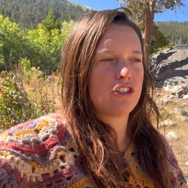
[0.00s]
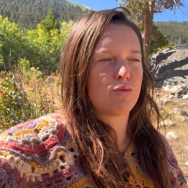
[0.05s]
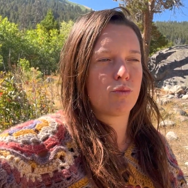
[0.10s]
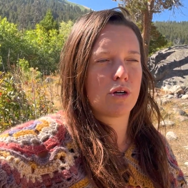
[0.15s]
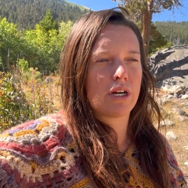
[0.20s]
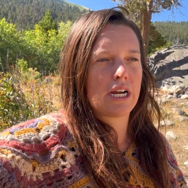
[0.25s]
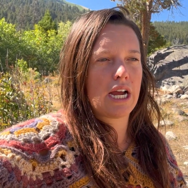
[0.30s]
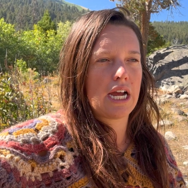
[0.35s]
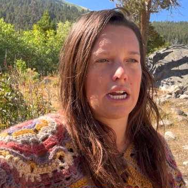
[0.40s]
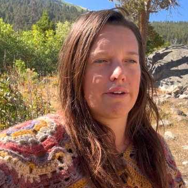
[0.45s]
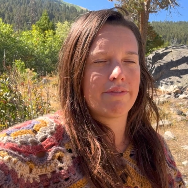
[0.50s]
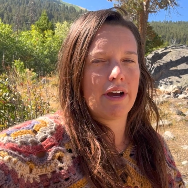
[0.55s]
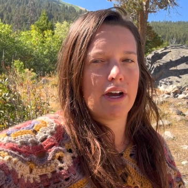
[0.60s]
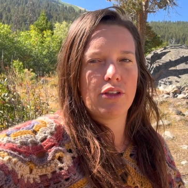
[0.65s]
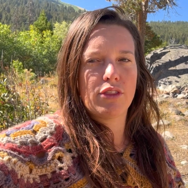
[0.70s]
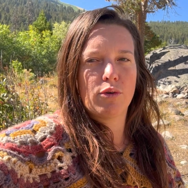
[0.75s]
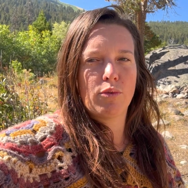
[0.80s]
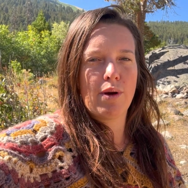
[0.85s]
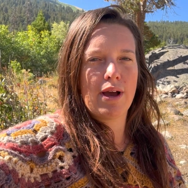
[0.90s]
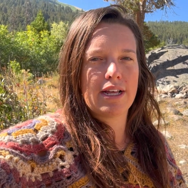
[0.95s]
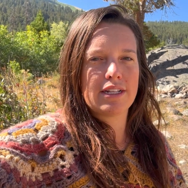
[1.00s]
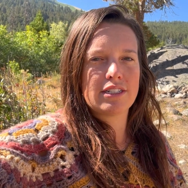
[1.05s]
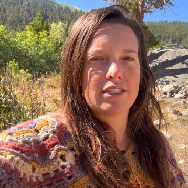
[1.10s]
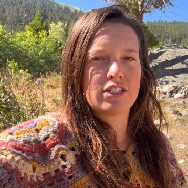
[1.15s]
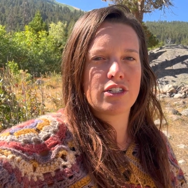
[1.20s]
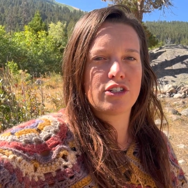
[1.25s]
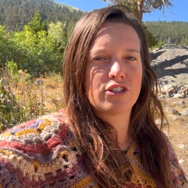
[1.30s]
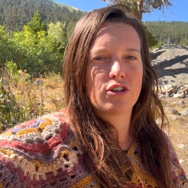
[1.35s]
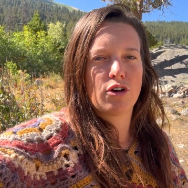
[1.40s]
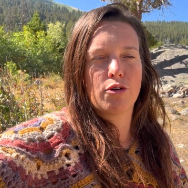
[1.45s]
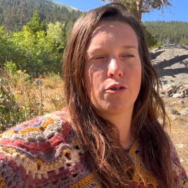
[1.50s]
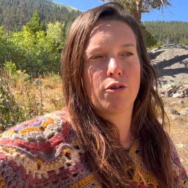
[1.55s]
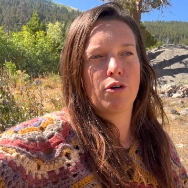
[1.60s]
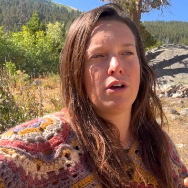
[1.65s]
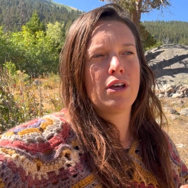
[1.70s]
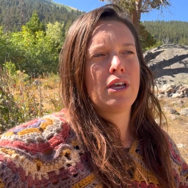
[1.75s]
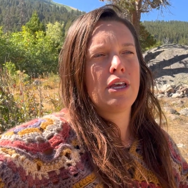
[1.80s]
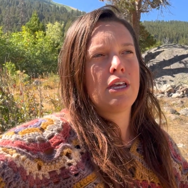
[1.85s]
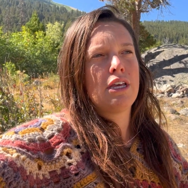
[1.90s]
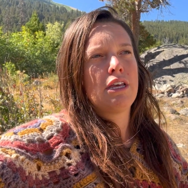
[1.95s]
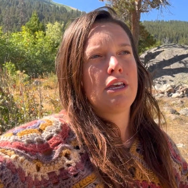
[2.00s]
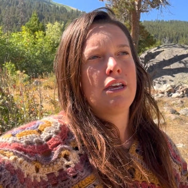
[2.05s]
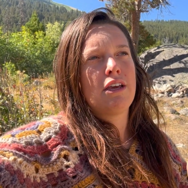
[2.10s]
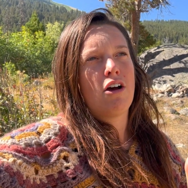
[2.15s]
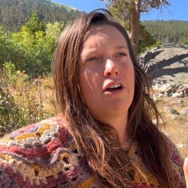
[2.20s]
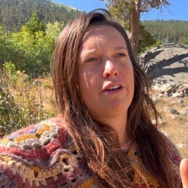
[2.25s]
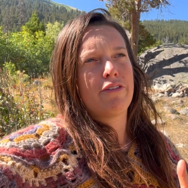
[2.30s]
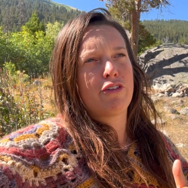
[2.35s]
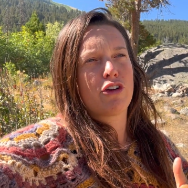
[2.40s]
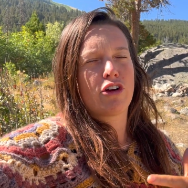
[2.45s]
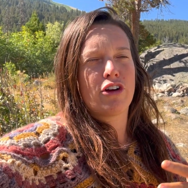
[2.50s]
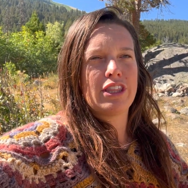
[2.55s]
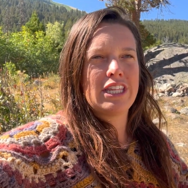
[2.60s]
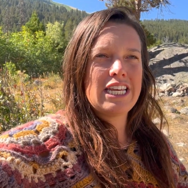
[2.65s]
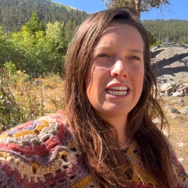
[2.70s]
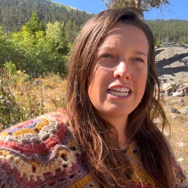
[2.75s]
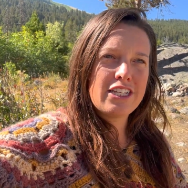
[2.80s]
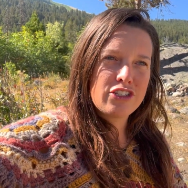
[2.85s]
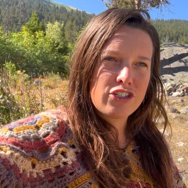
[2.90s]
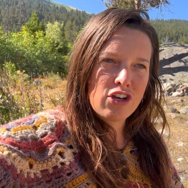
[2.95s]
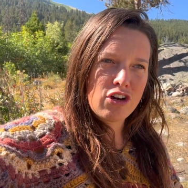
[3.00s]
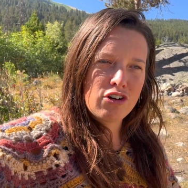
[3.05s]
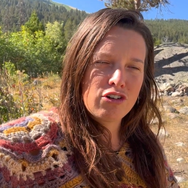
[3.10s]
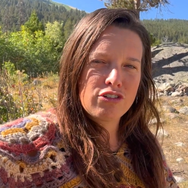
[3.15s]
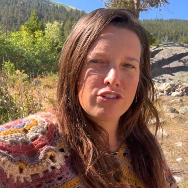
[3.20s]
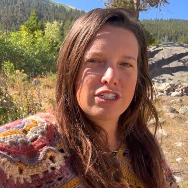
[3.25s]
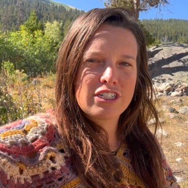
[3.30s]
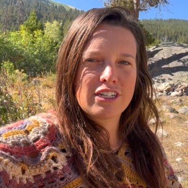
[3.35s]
We're kind of out in the west. So if you're on the East Coast,